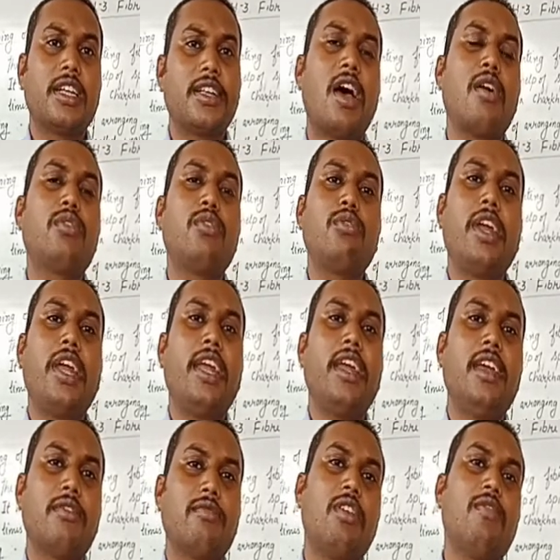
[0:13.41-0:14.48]
Now today
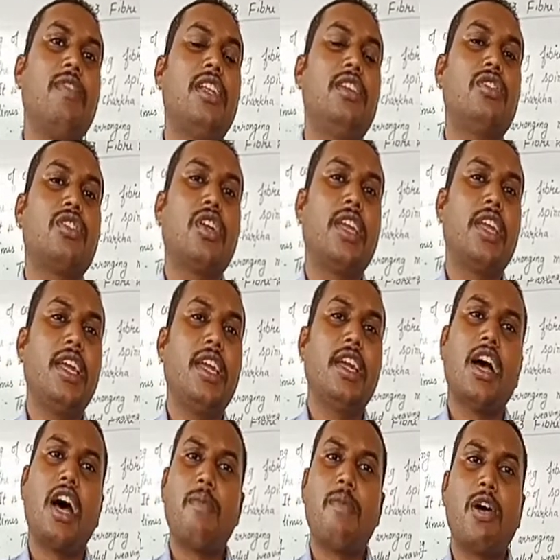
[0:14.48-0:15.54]
we will study
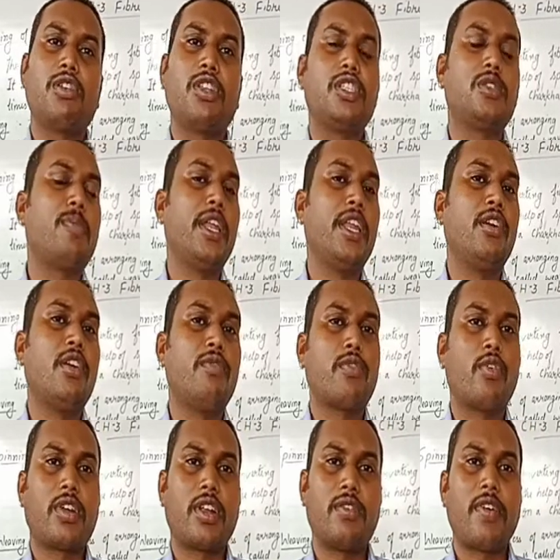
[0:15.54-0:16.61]
about the spinning of
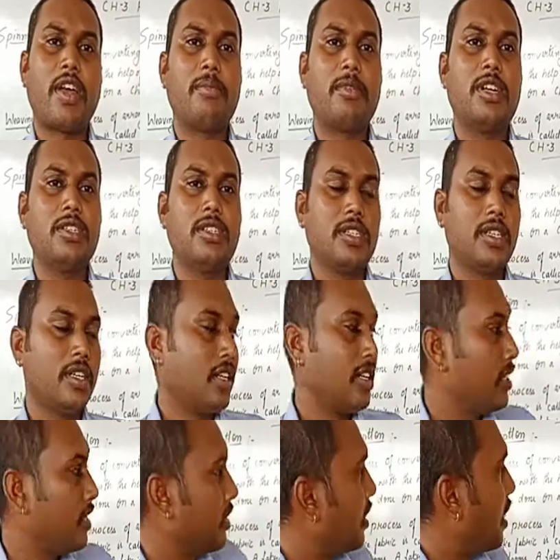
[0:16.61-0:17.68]
cotton fibers.
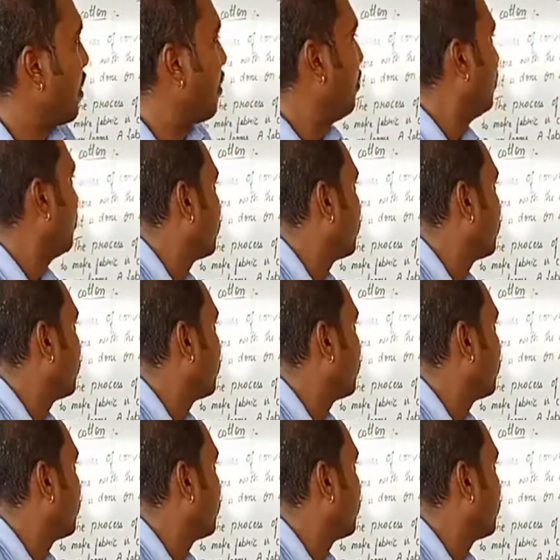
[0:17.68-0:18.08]
Now,